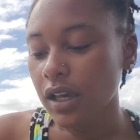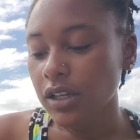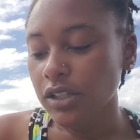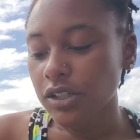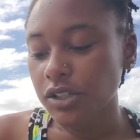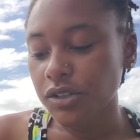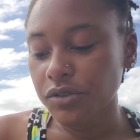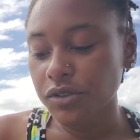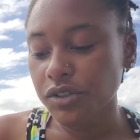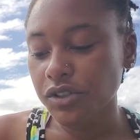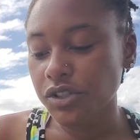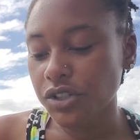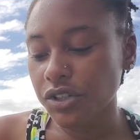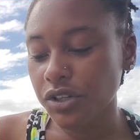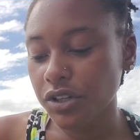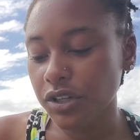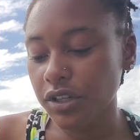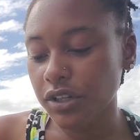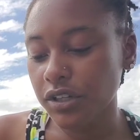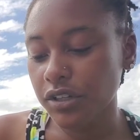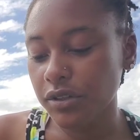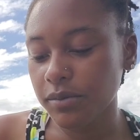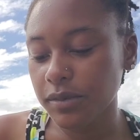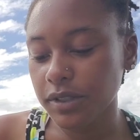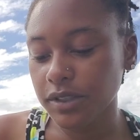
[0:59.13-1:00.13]
To ensure
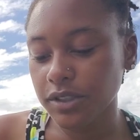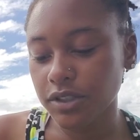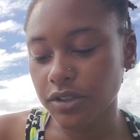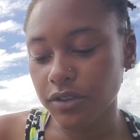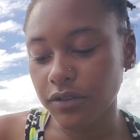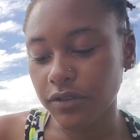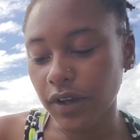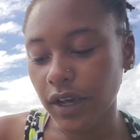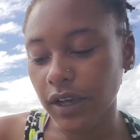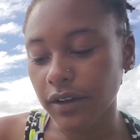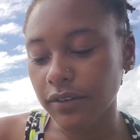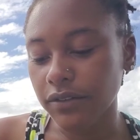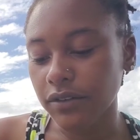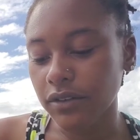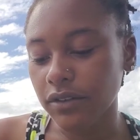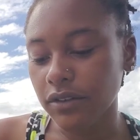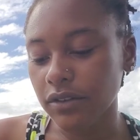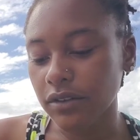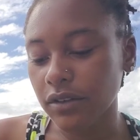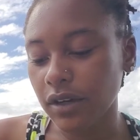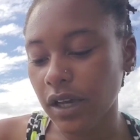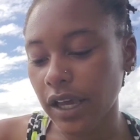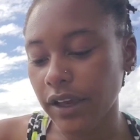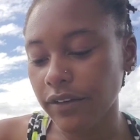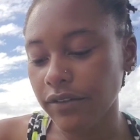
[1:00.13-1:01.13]
human
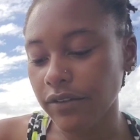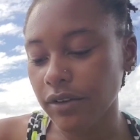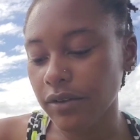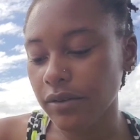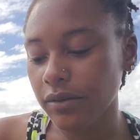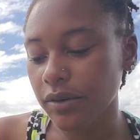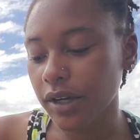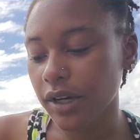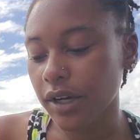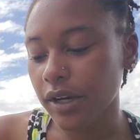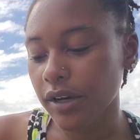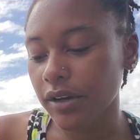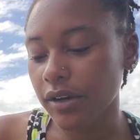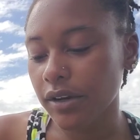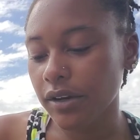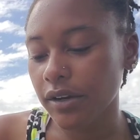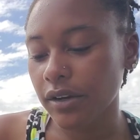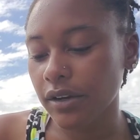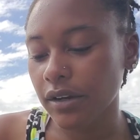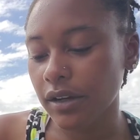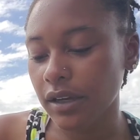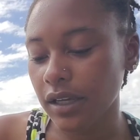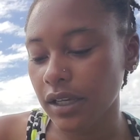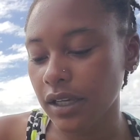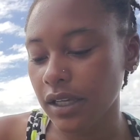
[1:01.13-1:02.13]
survival everywhere
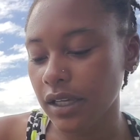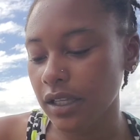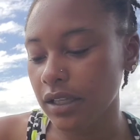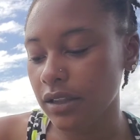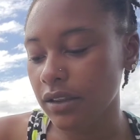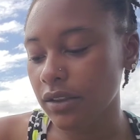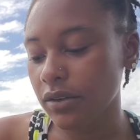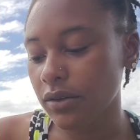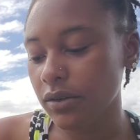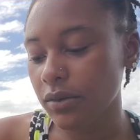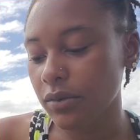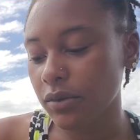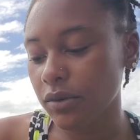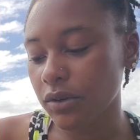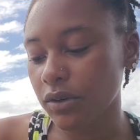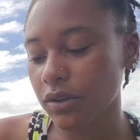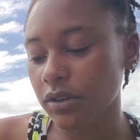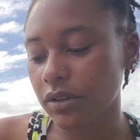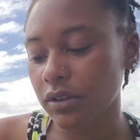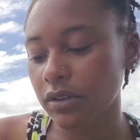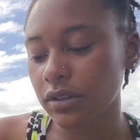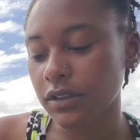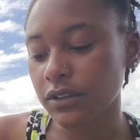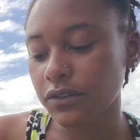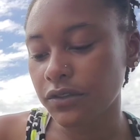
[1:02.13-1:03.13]
in the
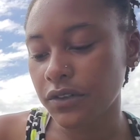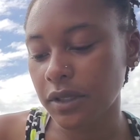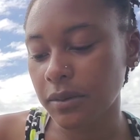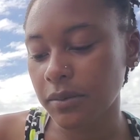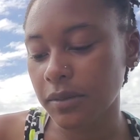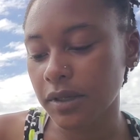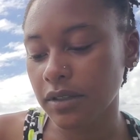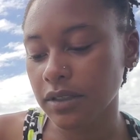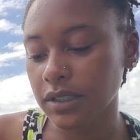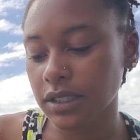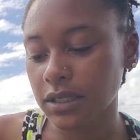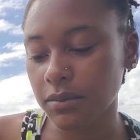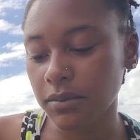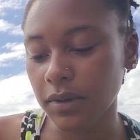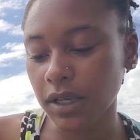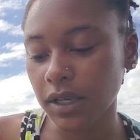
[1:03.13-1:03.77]
world, females and